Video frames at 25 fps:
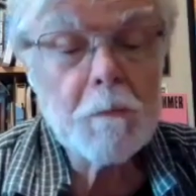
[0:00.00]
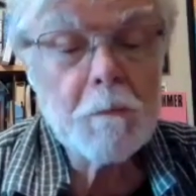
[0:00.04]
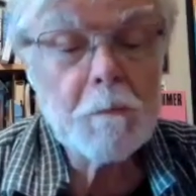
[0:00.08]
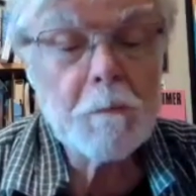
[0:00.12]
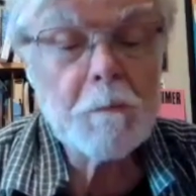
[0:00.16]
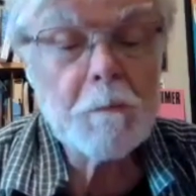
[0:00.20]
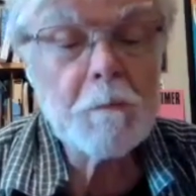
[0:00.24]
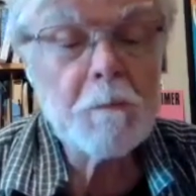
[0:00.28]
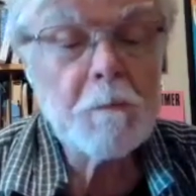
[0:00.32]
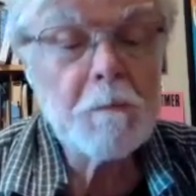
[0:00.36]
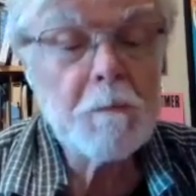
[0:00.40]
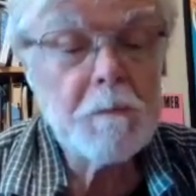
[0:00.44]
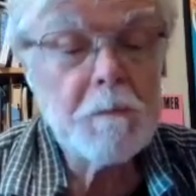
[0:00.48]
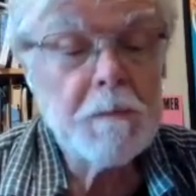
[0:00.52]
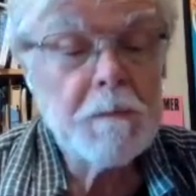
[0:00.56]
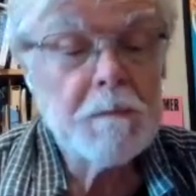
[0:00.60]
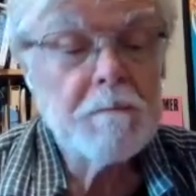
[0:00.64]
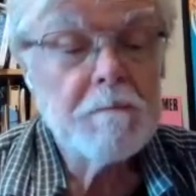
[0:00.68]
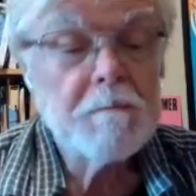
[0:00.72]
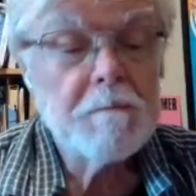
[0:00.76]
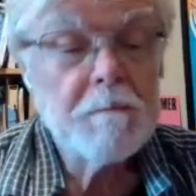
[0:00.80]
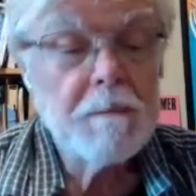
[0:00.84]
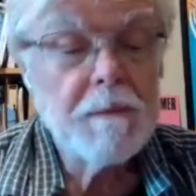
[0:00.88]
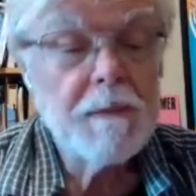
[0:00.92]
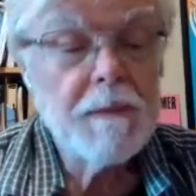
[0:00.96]
I acted
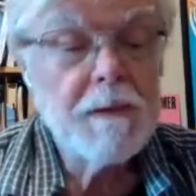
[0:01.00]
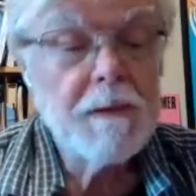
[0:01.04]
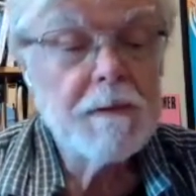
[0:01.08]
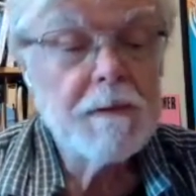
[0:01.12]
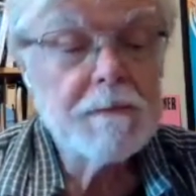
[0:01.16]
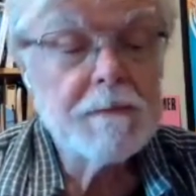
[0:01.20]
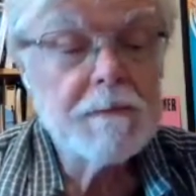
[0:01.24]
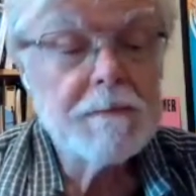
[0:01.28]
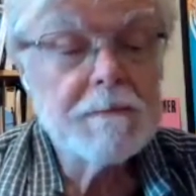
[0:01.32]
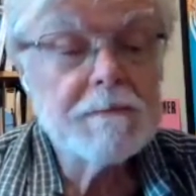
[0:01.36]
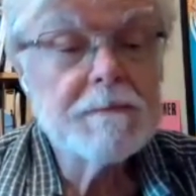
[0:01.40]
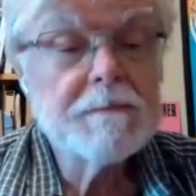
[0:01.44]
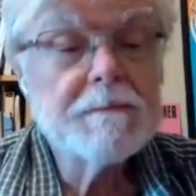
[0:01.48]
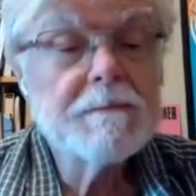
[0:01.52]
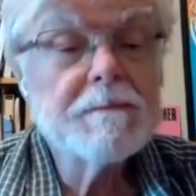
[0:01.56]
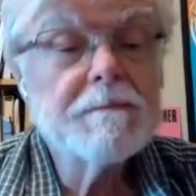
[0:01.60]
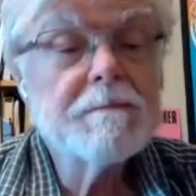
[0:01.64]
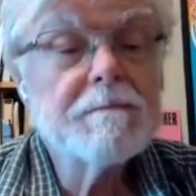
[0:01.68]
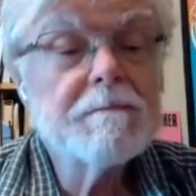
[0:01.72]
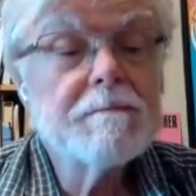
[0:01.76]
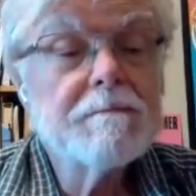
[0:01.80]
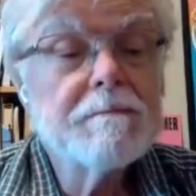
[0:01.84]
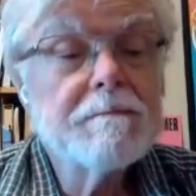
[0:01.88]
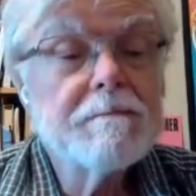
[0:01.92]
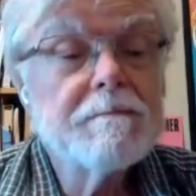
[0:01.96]
as if, as they
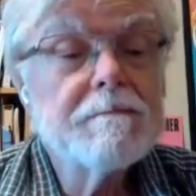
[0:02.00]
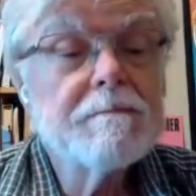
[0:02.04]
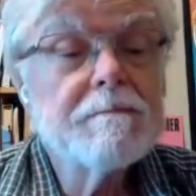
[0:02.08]
say.